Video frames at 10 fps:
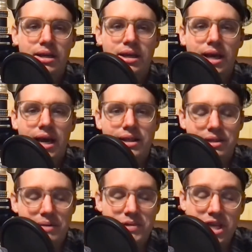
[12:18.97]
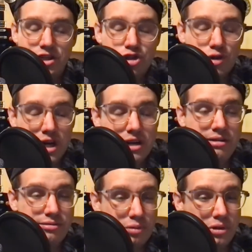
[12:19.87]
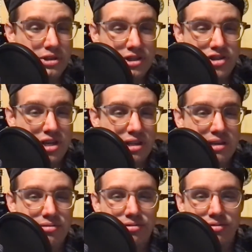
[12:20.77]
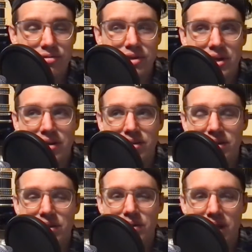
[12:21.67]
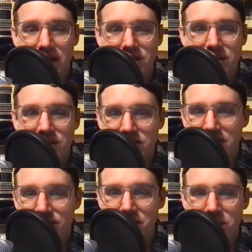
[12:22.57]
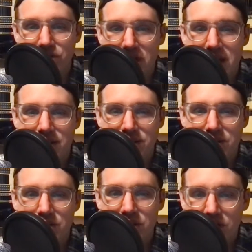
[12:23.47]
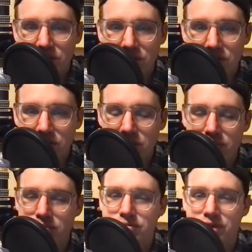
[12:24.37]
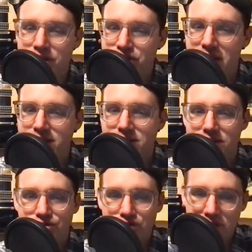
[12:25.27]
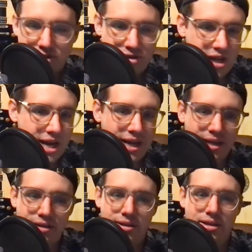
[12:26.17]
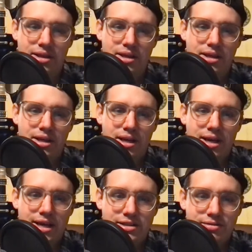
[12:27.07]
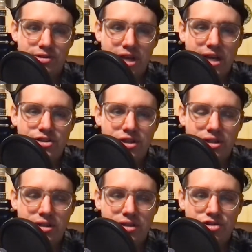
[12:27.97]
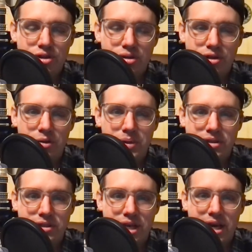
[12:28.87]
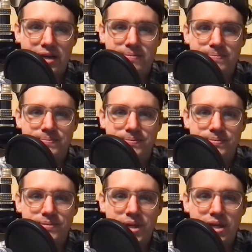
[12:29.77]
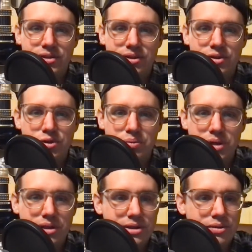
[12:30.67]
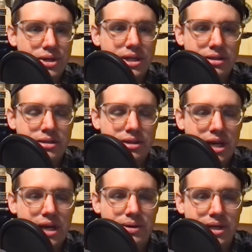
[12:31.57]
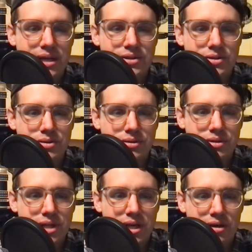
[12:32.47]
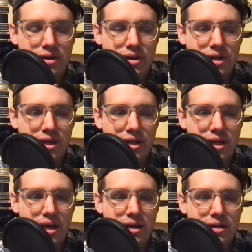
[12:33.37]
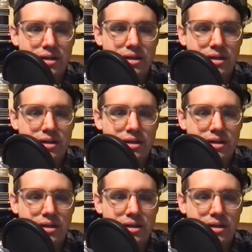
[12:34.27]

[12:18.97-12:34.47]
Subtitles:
I mean, they traded for TJ Leaf, and I think they would like to give him a shot to see what he can do. Frank Jackson, they just signed as a free agent and showed a little bit tonight. So those would be the 3 that I would guess that are going to get cut.